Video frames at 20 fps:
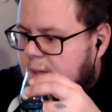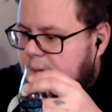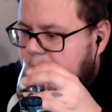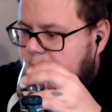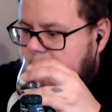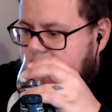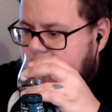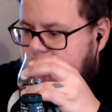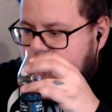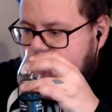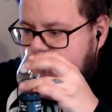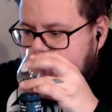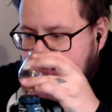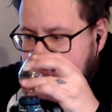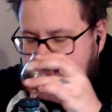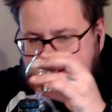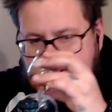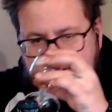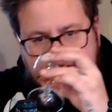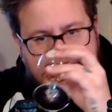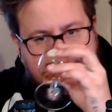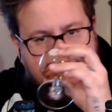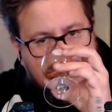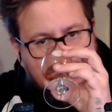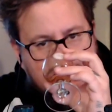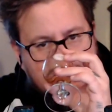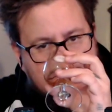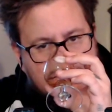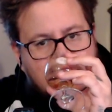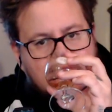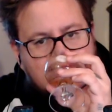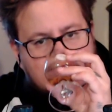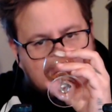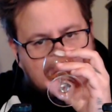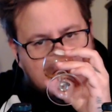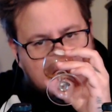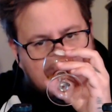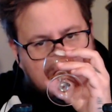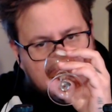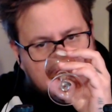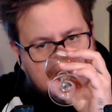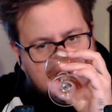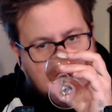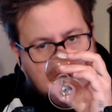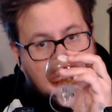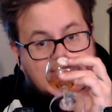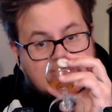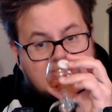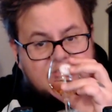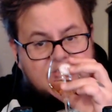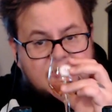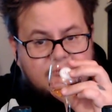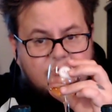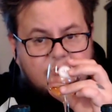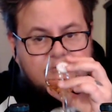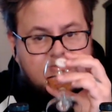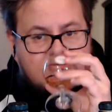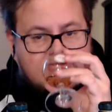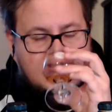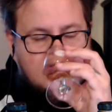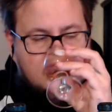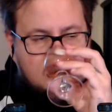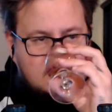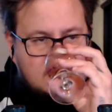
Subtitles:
And a hint. I actually did write it down.